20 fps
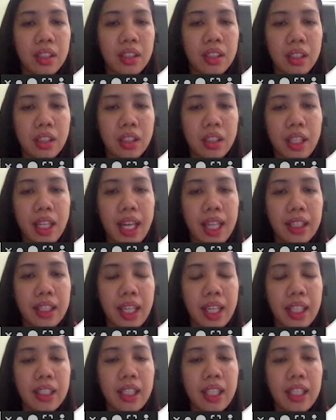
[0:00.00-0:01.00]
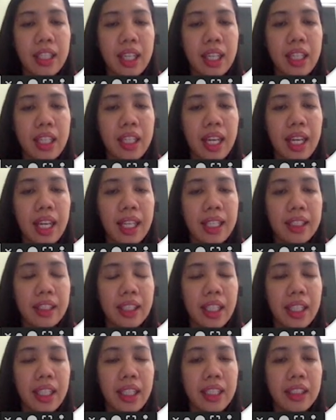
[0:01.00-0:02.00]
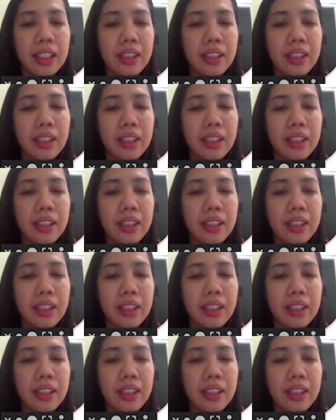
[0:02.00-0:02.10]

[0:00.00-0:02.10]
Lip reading: head head, and then head tail,